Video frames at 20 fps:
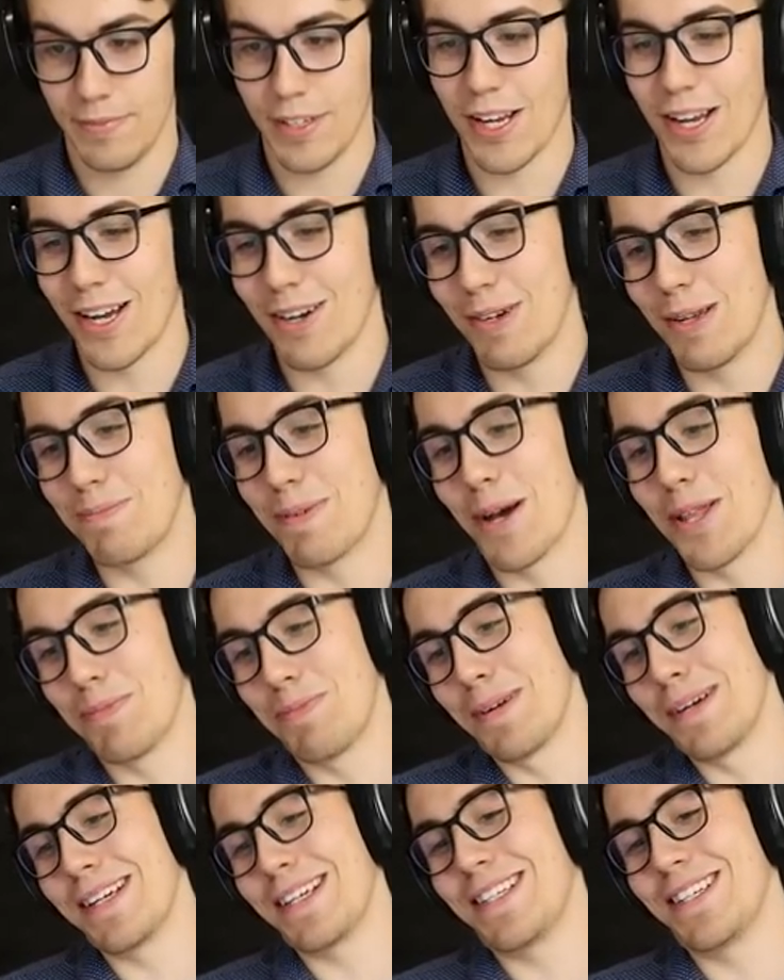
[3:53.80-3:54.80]
Oh, we
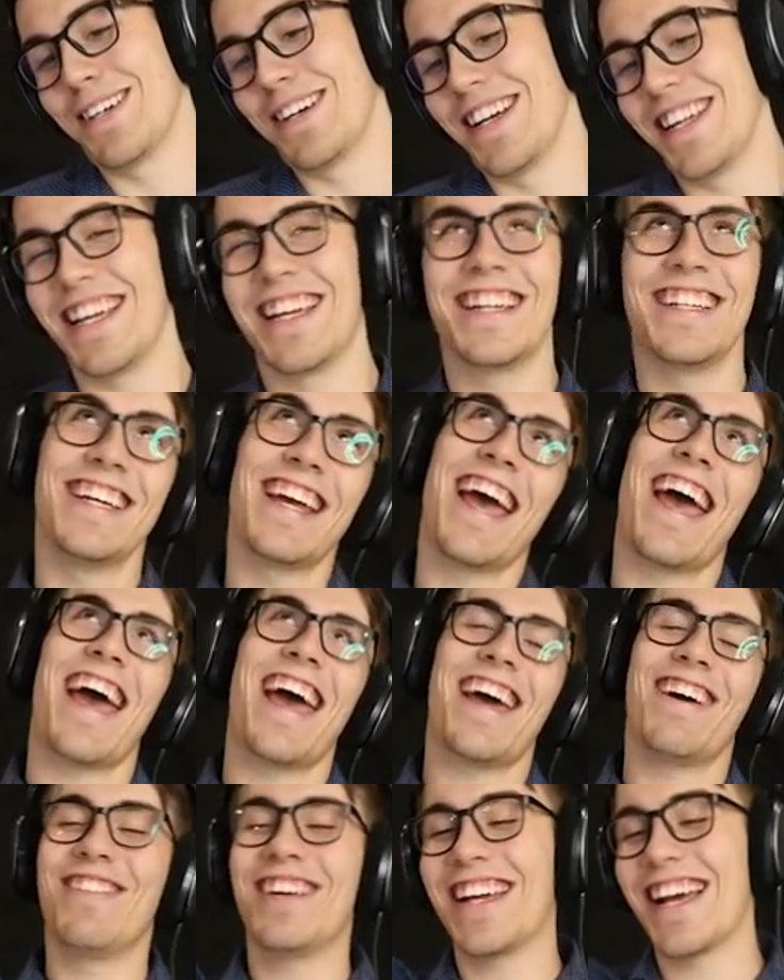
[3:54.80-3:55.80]
both put a coin in.
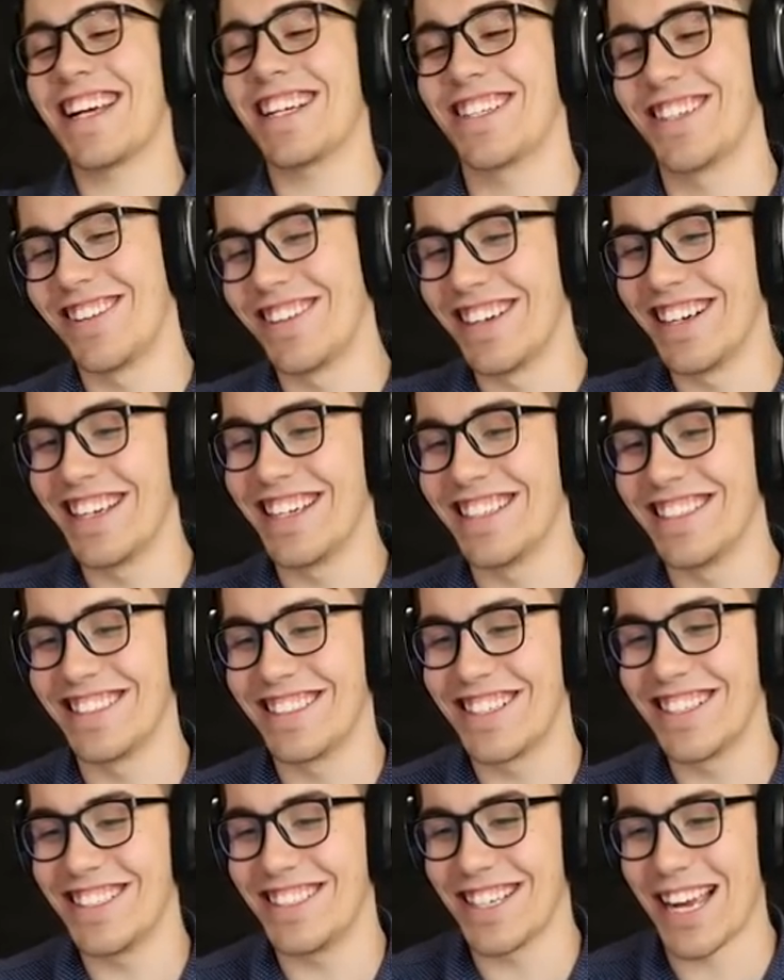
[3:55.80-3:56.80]
Yay, we got
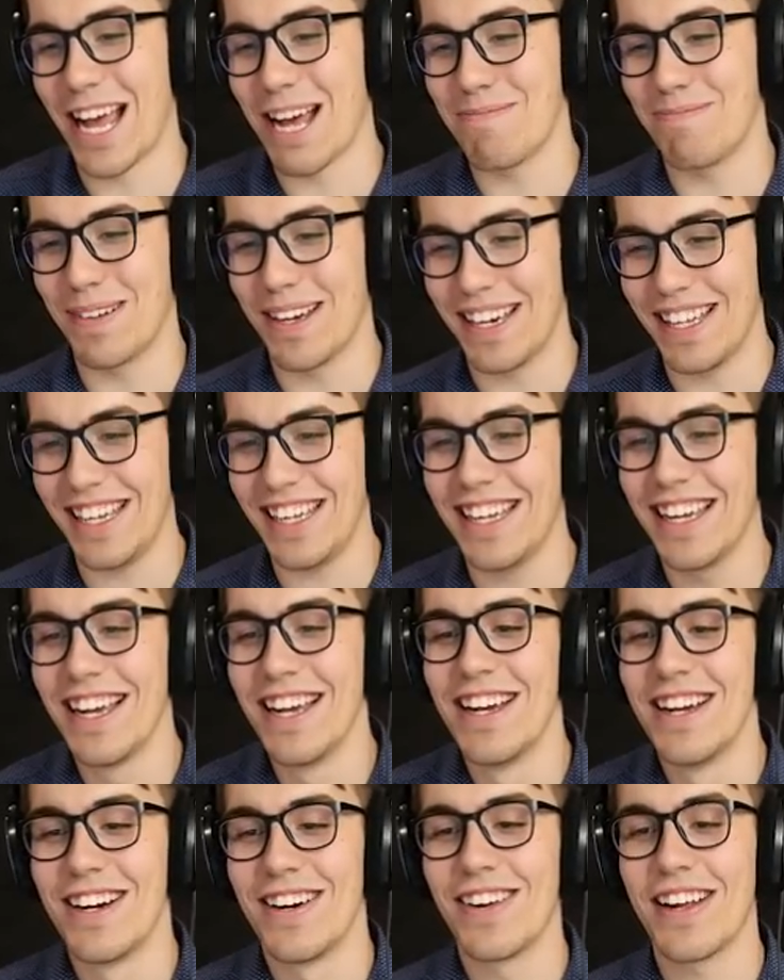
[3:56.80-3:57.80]
coins. Good job, buddy.
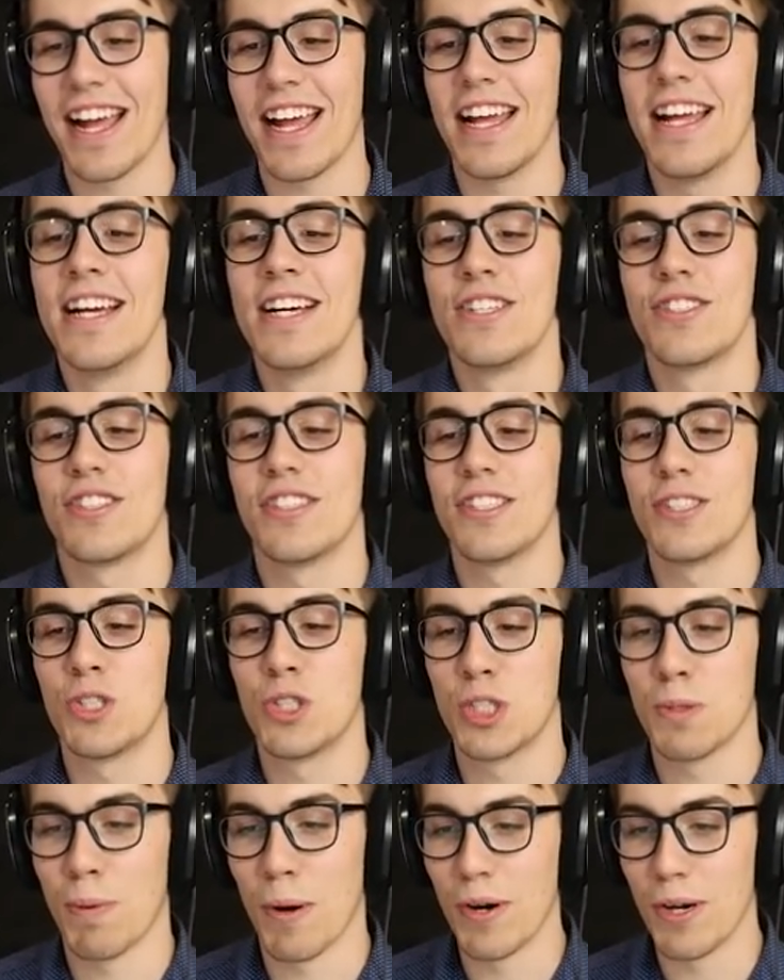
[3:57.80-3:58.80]
Okay, so
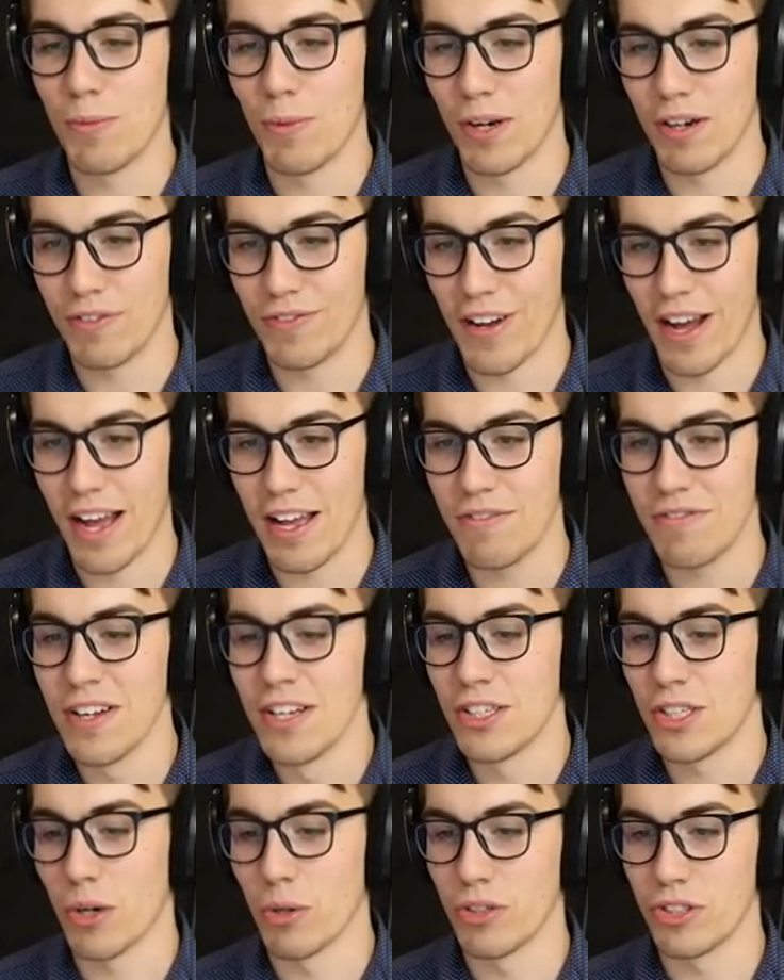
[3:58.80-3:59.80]
this is opponent one of five,
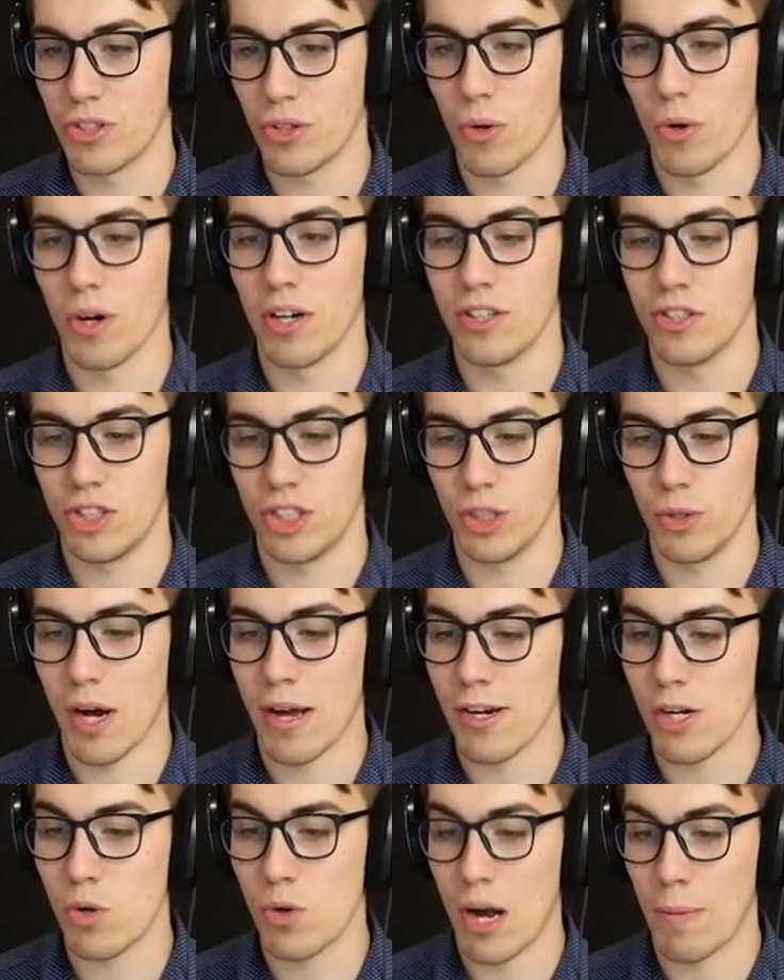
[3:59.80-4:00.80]
total score two.
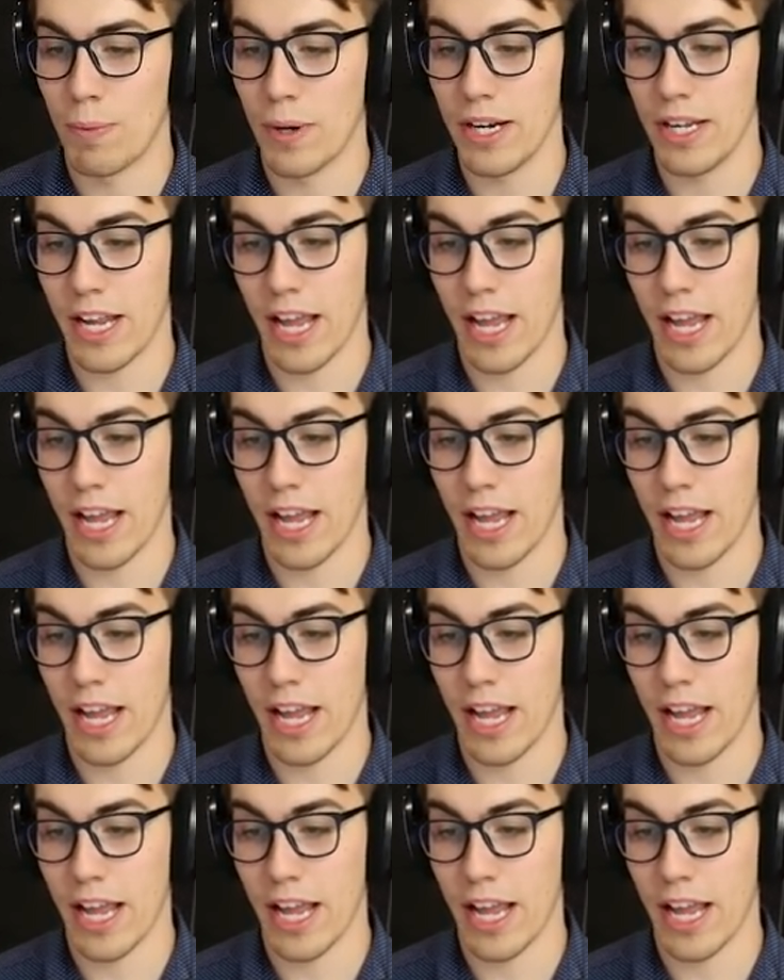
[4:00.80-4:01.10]
I'm gonna cooperate